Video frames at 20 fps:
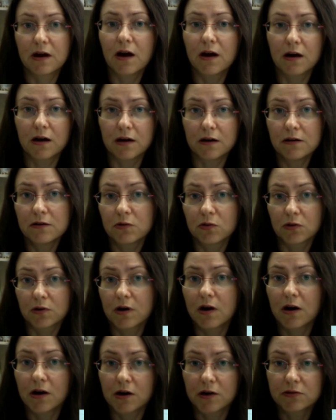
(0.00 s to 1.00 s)
car or
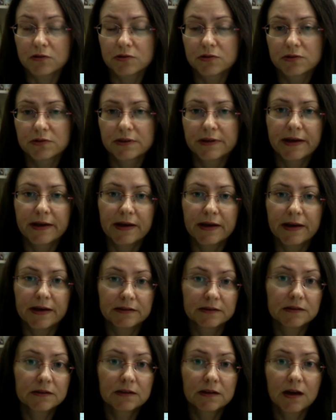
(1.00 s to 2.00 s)
cart,
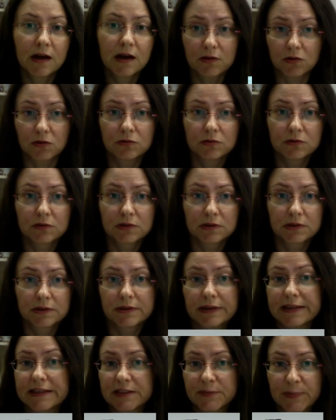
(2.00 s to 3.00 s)
and caro,
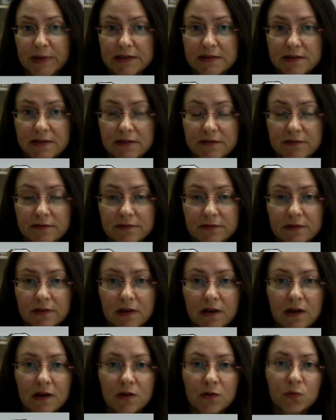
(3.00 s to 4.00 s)
expensive,
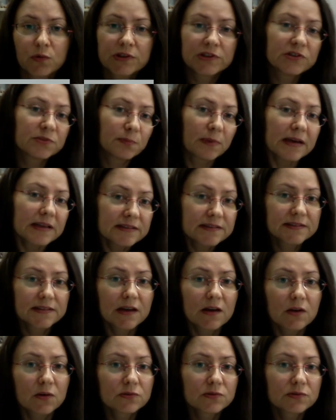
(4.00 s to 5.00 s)
which might
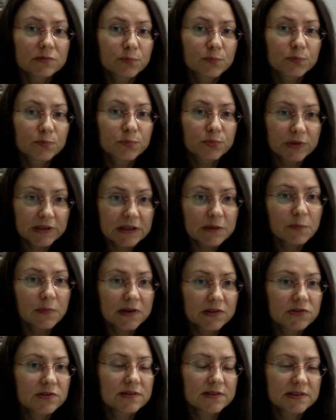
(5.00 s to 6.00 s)
sound pretty
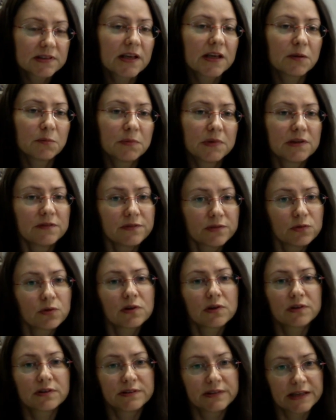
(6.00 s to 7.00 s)
much the same if
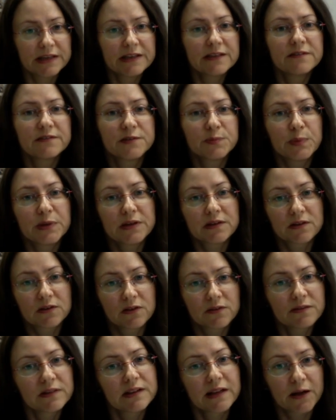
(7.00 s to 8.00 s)
you are a native
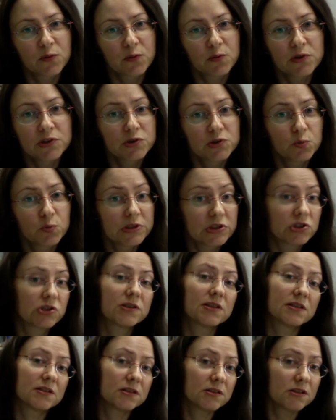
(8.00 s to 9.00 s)
speaker of a language
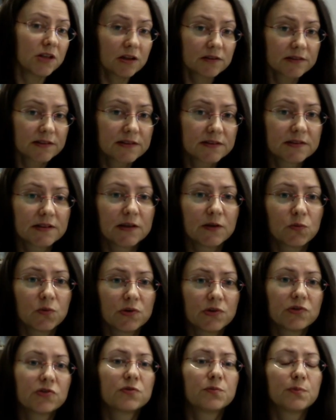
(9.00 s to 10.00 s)
which does not
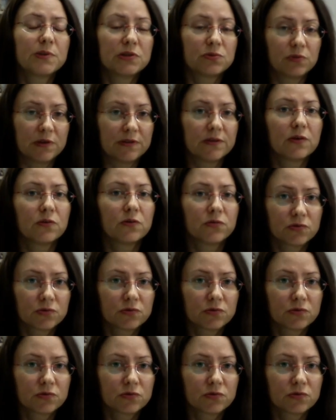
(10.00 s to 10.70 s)
distinguish between